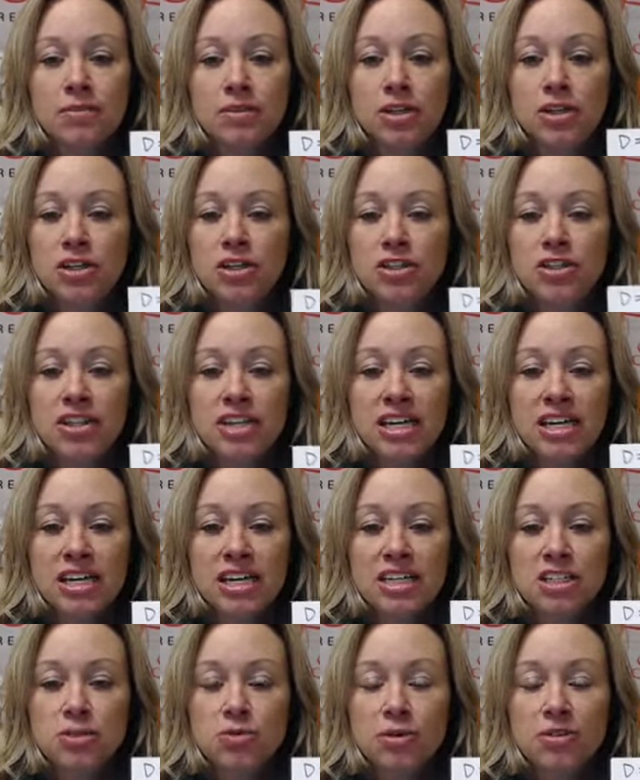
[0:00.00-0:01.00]
good thing
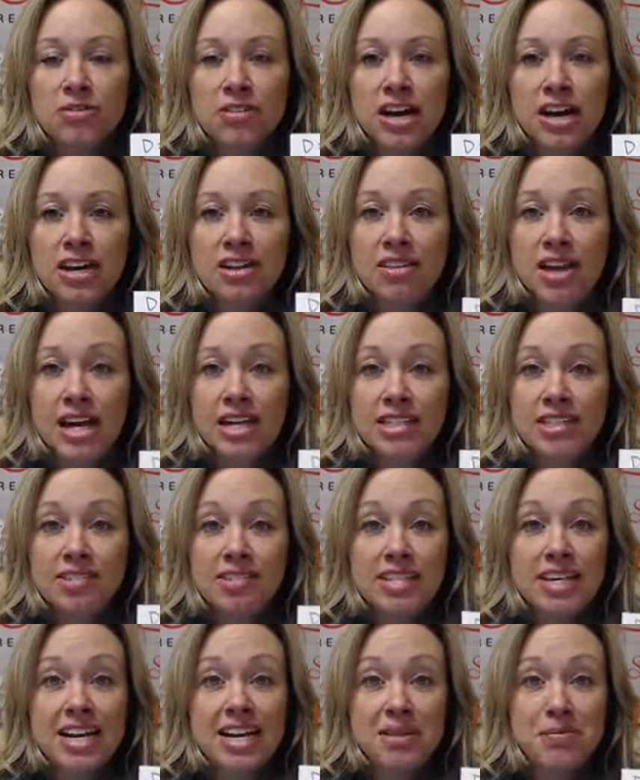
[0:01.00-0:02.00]
is we've got a lot of
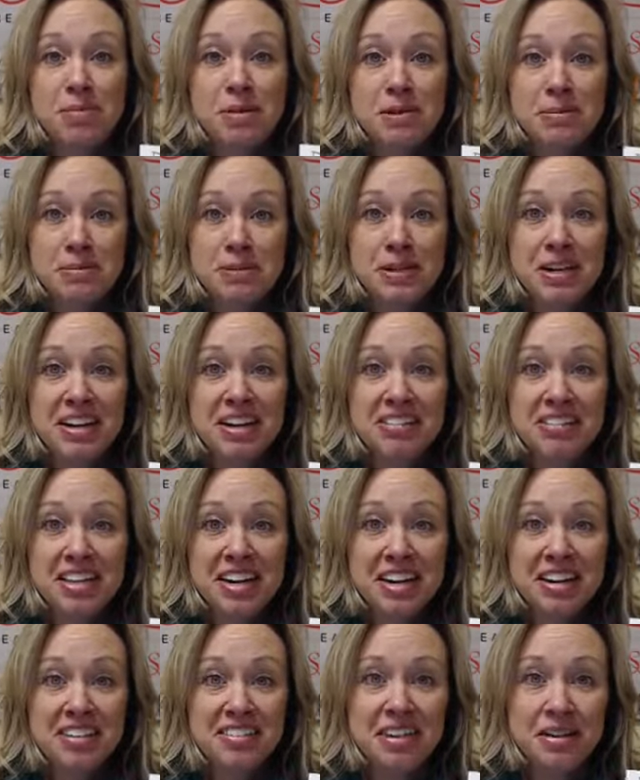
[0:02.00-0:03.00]
steady people out
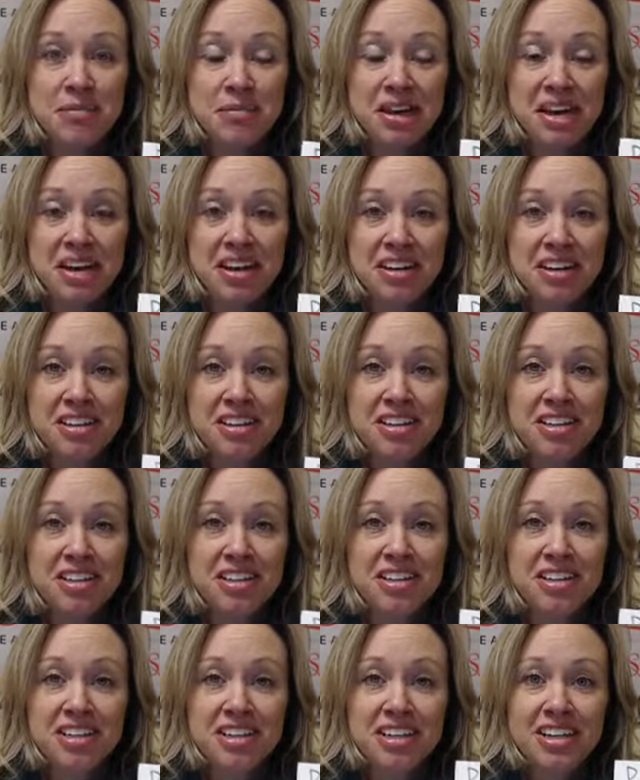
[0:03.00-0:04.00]
there that make
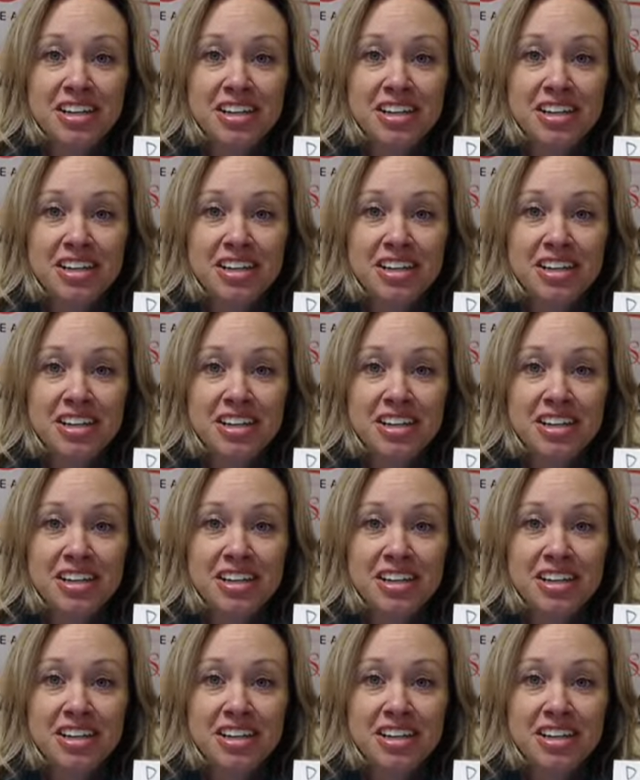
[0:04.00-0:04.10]
good,